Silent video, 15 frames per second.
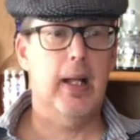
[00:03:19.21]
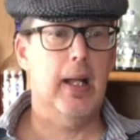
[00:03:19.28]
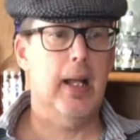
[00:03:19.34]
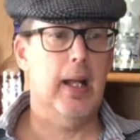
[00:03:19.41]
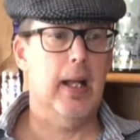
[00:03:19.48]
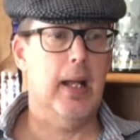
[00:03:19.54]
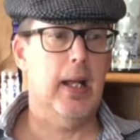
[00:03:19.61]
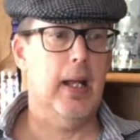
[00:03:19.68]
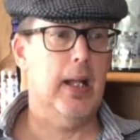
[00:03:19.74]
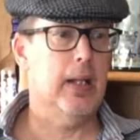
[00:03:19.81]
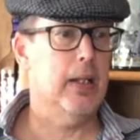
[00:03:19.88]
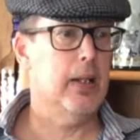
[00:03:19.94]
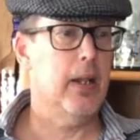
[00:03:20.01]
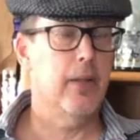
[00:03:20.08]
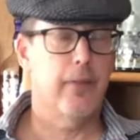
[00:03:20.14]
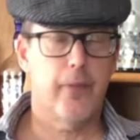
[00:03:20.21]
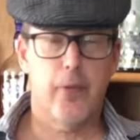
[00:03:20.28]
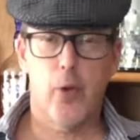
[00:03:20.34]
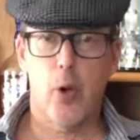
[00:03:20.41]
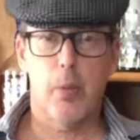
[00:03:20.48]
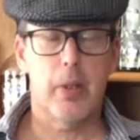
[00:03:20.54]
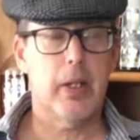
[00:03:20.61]
and
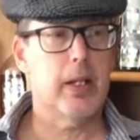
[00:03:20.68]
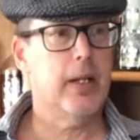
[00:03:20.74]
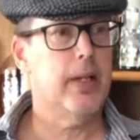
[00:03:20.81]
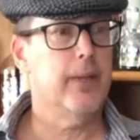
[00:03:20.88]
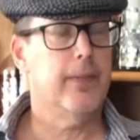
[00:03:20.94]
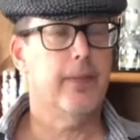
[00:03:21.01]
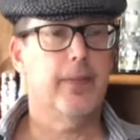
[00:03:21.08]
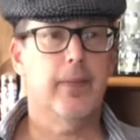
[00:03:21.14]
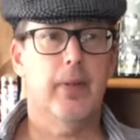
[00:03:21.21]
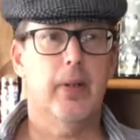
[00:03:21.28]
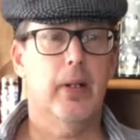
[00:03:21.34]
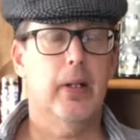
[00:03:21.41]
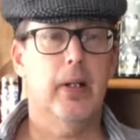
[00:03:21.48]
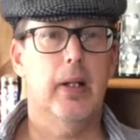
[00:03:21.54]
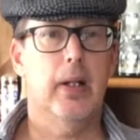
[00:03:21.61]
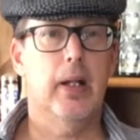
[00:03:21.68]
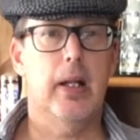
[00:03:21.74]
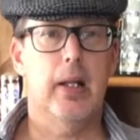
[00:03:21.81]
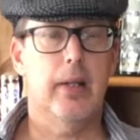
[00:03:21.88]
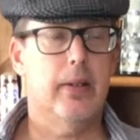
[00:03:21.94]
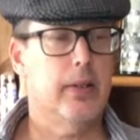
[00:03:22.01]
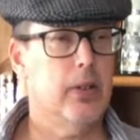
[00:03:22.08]
informative,
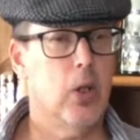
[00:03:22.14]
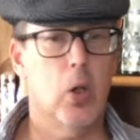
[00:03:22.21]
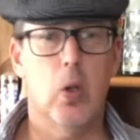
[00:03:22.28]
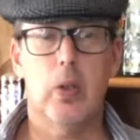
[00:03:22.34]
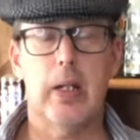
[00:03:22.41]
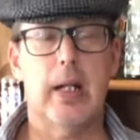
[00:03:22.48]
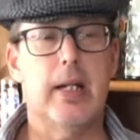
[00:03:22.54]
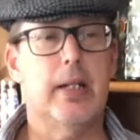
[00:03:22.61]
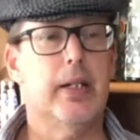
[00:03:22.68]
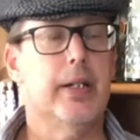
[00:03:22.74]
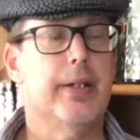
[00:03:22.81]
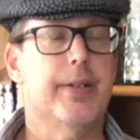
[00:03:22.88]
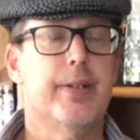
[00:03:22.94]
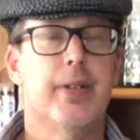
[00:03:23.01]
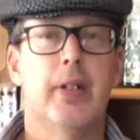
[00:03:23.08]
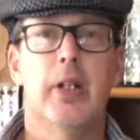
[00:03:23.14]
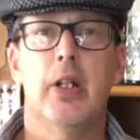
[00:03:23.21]
the whole 9 yards.